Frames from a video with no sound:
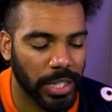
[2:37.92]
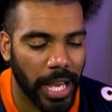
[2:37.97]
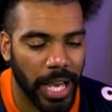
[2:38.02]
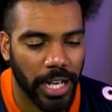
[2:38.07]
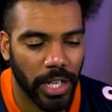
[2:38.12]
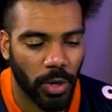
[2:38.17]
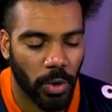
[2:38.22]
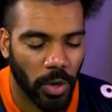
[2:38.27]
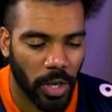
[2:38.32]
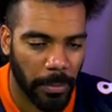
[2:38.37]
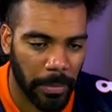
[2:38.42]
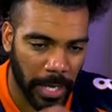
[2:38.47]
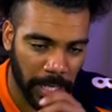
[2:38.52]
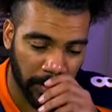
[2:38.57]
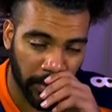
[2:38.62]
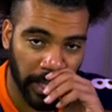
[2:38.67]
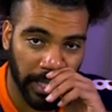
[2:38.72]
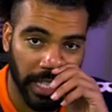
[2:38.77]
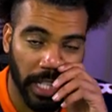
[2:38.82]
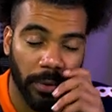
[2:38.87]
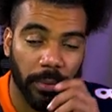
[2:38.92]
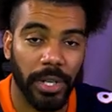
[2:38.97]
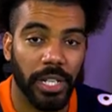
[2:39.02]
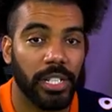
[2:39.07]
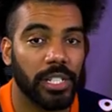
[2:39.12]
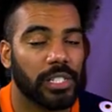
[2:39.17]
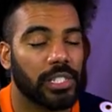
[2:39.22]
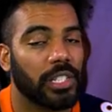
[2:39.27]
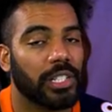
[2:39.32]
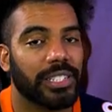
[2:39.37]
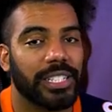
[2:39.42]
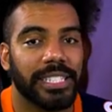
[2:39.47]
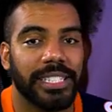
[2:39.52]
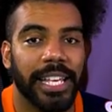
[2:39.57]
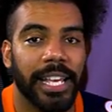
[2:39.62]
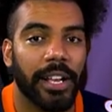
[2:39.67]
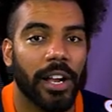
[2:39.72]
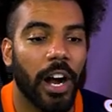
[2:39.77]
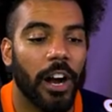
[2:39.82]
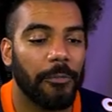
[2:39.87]
A lot of quarterbacks right there would have just looked to
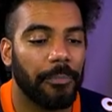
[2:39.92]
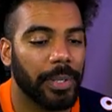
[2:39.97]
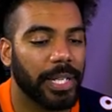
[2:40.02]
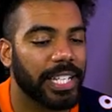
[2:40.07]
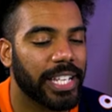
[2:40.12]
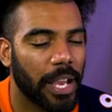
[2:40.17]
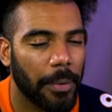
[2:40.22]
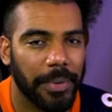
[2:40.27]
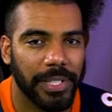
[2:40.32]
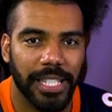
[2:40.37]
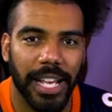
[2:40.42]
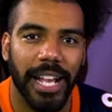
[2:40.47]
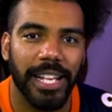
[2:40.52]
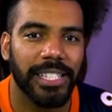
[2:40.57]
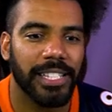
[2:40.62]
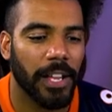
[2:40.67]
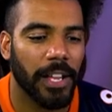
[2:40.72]
take off, but he kept his eyes